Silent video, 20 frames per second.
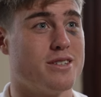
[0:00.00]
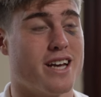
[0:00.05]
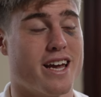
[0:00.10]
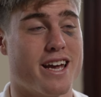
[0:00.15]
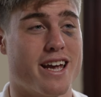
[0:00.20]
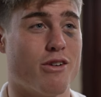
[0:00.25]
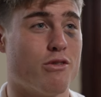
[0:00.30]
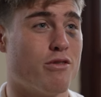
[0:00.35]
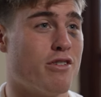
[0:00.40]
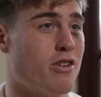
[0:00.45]

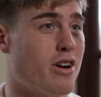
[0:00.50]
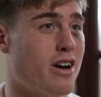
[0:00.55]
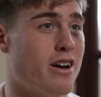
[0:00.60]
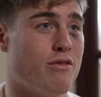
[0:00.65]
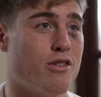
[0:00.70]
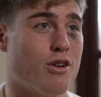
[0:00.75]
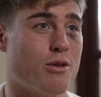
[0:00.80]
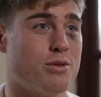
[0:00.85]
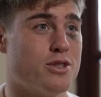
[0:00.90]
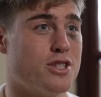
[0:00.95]
take over
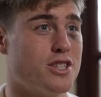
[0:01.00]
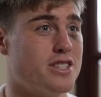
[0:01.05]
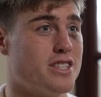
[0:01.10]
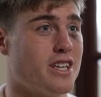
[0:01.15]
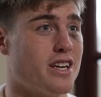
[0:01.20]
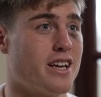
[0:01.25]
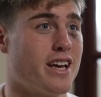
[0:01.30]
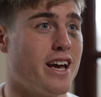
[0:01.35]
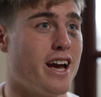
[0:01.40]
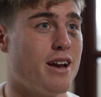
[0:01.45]
every opportunity
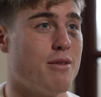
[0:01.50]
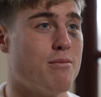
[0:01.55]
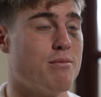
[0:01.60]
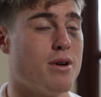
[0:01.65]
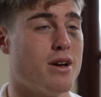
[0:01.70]
I can.